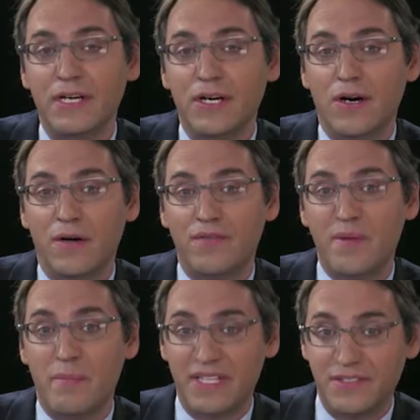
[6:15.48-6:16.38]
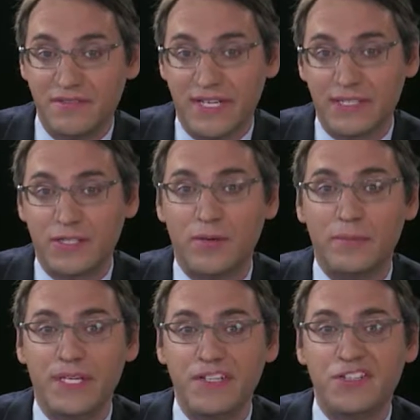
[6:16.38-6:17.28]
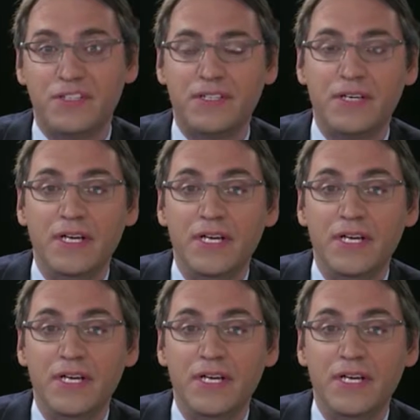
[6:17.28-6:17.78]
of the multi-factor combination